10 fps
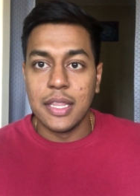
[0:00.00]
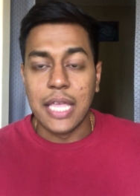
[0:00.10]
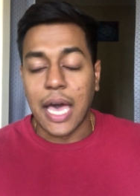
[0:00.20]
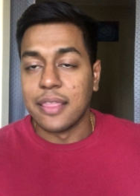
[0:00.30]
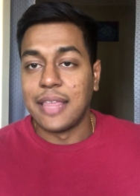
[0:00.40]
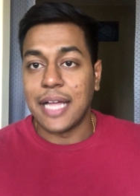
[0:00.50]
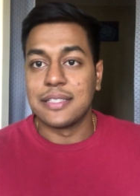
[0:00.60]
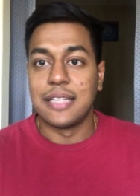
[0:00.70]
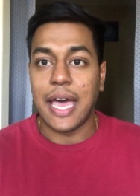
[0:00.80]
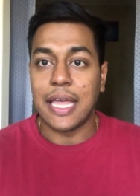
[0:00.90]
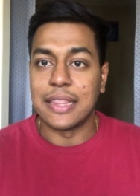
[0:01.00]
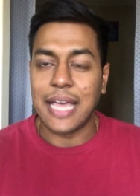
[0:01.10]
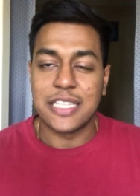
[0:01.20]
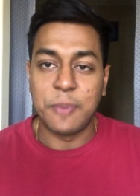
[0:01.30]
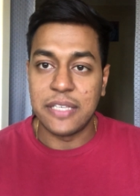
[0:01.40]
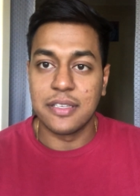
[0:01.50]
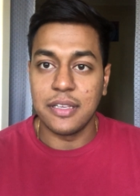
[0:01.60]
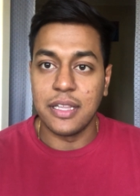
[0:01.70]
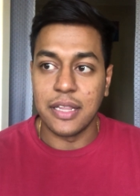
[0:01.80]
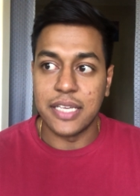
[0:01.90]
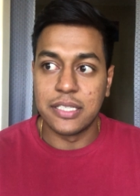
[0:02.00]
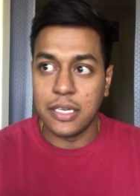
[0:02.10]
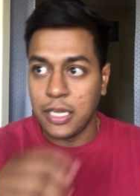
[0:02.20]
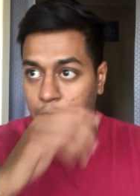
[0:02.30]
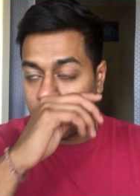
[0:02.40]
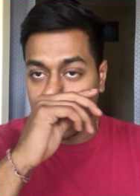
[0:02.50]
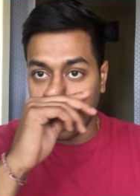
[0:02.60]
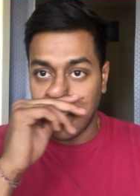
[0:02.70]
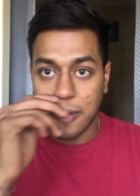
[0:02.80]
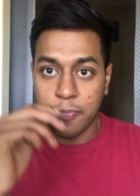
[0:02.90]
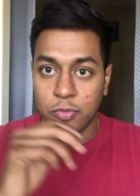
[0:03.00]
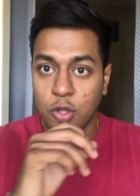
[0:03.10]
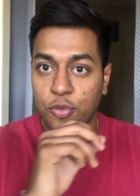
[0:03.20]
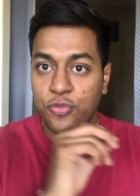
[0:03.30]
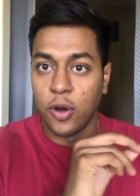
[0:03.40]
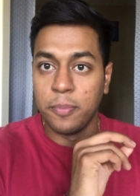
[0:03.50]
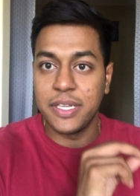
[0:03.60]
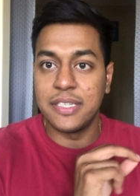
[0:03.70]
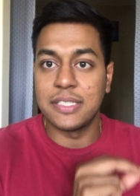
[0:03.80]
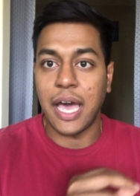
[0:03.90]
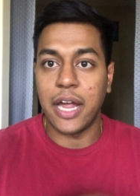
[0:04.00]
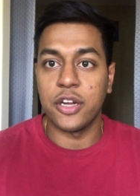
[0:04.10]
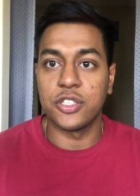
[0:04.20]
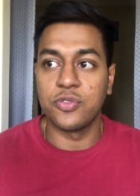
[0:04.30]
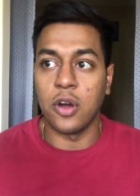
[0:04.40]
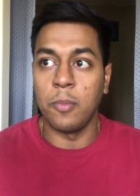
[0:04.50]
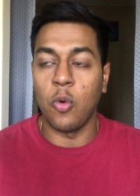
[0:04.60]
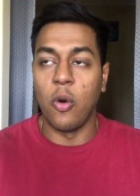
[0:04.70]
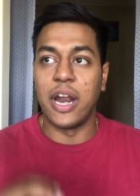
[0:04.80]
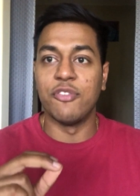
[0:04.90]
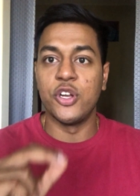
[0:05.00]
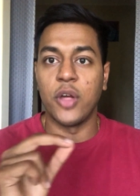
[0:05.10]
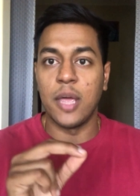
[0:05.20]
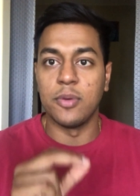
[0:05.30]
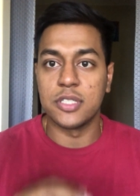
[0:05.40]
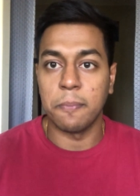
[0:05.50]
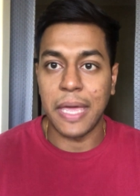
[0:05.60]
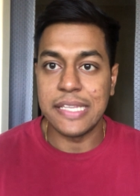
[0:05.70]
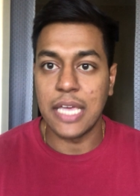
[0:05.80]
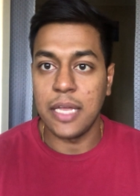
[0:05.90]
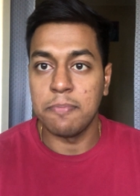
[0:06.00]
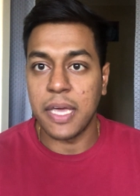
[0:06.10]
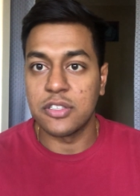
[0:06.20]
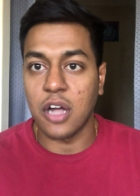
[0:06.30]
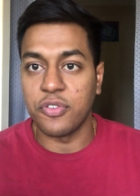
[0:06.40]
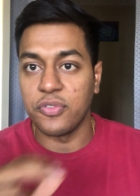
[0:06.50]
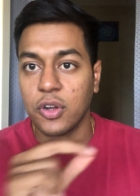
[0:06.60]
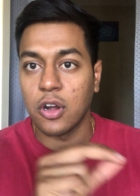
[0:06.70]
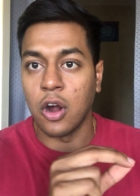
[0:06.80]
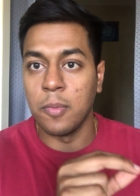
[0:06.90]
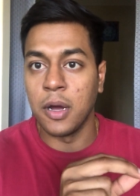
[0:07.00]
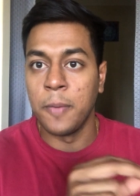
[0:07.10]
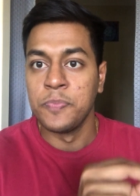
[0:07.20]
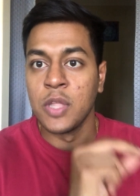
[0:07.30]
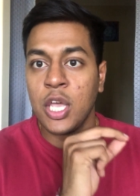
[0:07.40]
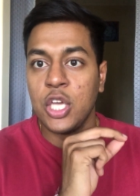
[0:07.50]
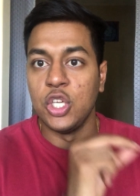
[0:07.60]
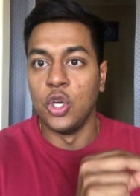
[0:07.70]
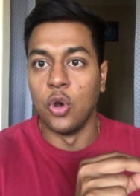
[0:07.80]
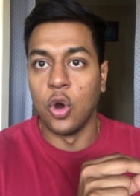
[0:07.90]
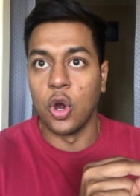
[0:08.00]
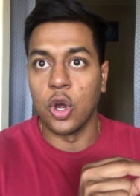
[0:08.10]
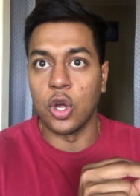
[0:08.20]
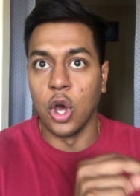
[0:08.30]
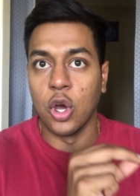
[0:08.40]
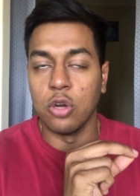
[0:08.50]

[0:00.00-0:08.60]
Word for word: yeah, that's that. That's basically the lesson here. Um, from the desires, from whatever you're able to maintain based off of your karma, you're